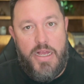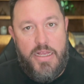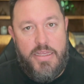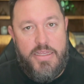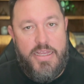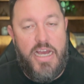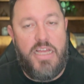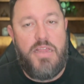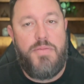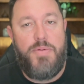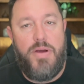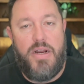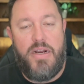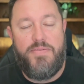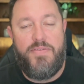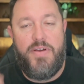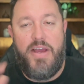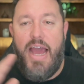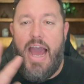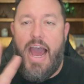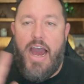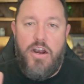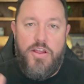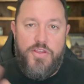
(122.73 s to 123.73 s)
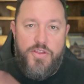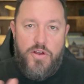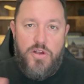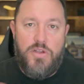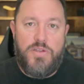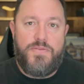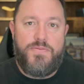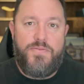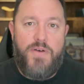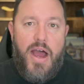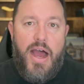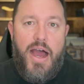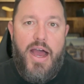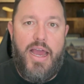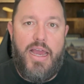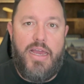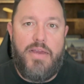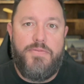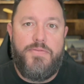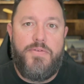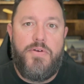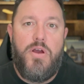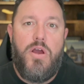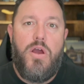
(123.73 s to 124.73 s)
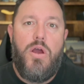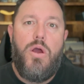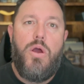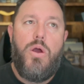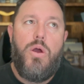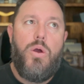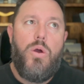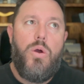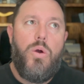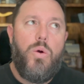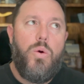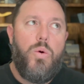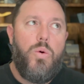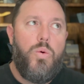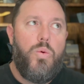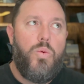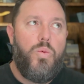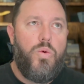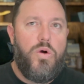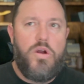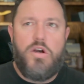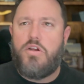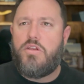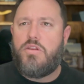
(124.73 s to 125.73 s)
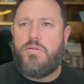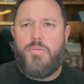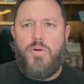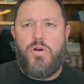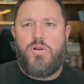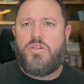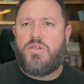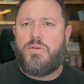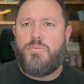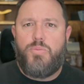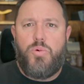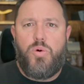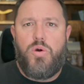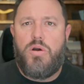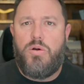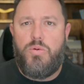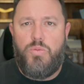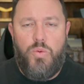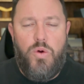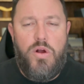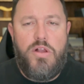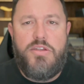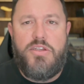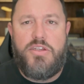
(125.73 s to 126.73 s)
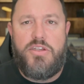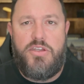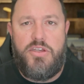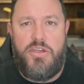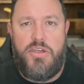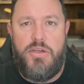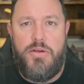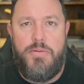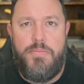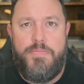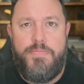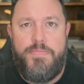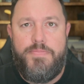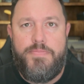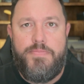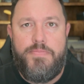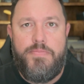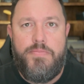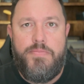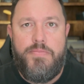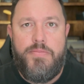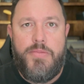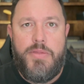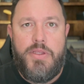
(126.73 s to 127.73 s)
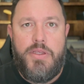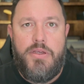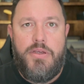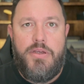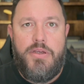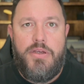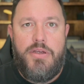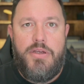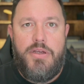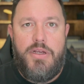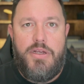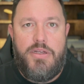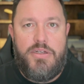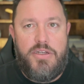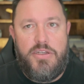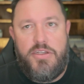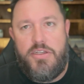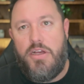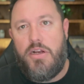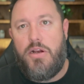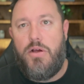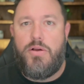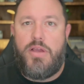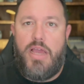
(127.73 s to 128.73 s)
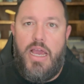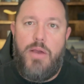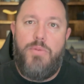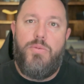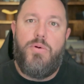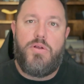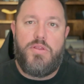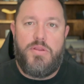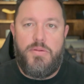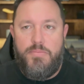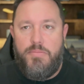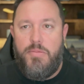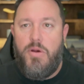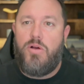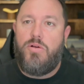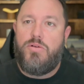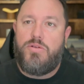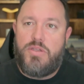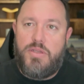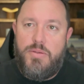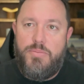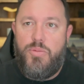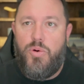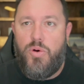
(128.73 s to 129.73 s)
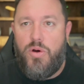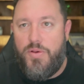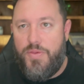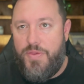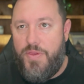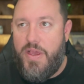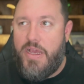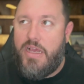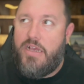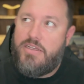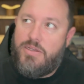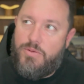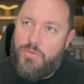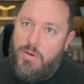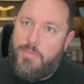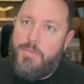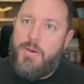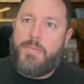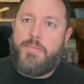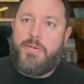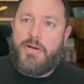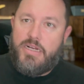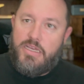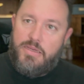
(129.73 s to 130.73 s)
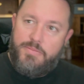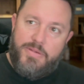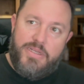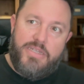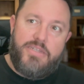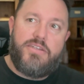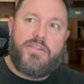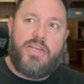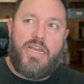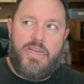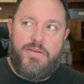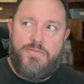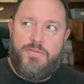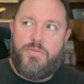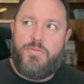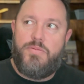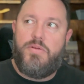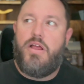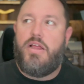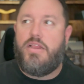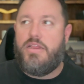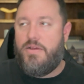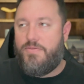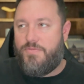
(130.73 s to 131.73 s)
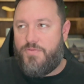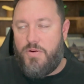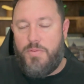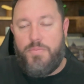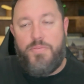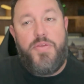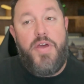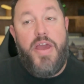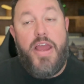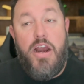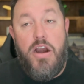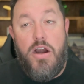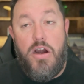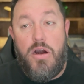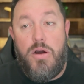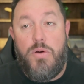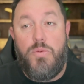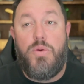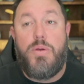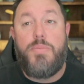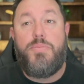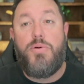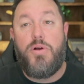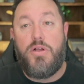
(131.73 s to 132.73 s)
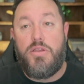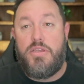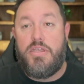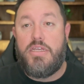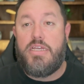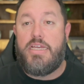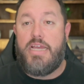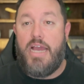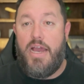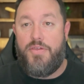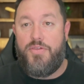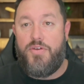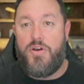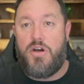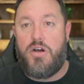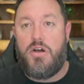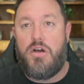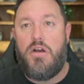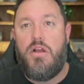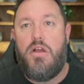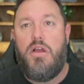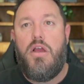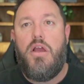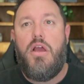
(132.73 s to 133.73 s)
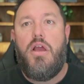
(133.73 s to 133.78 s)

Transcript: and death benefit, out of those five, what are the most important ones to you? And she said, okay, well, the most important thing is I want my money to be safe. And, and then from there, we put together